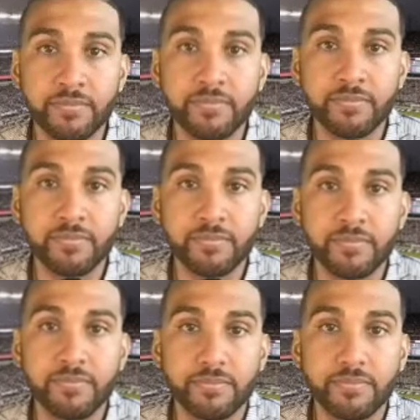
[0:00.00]

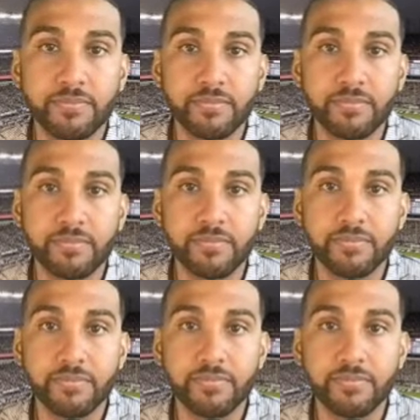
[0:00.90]

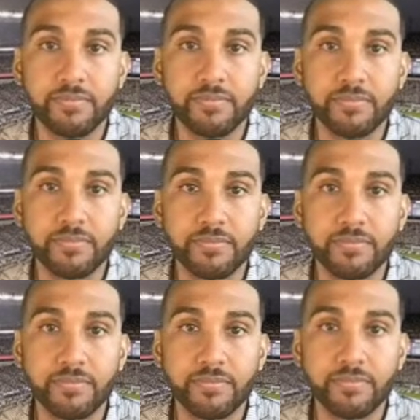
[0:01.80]

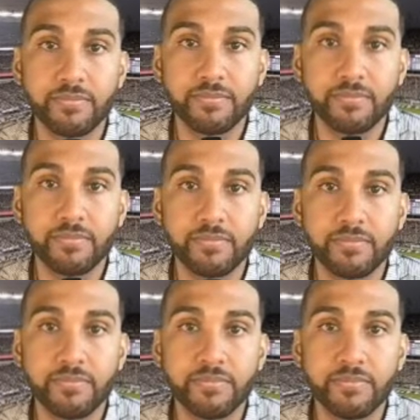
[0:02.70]

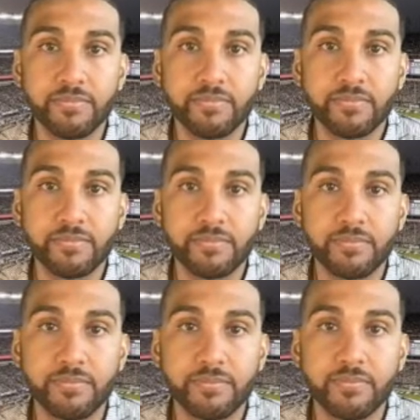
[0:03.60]

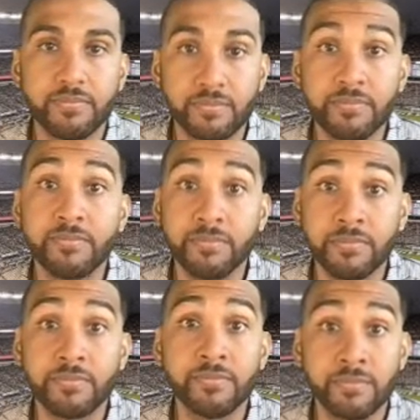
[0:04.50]

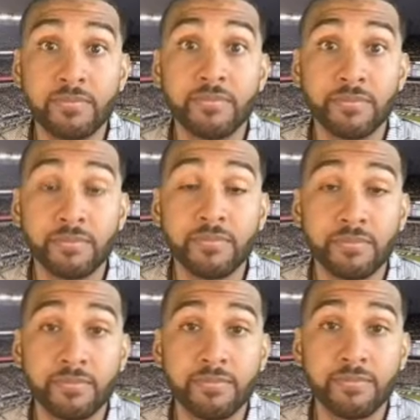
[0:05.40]

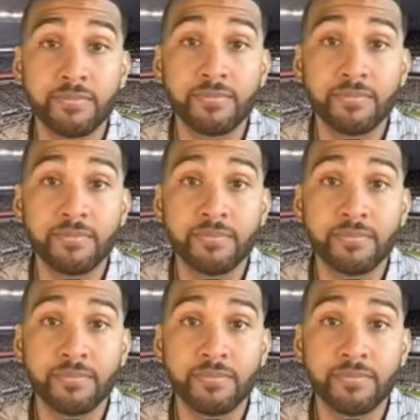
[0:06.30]

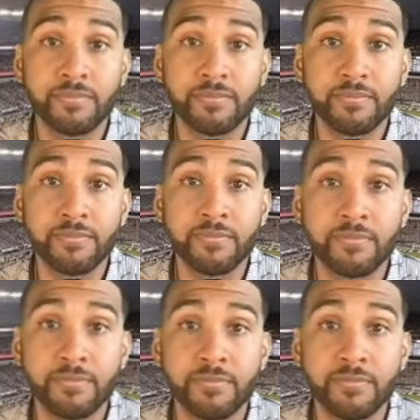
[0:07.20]
(silent)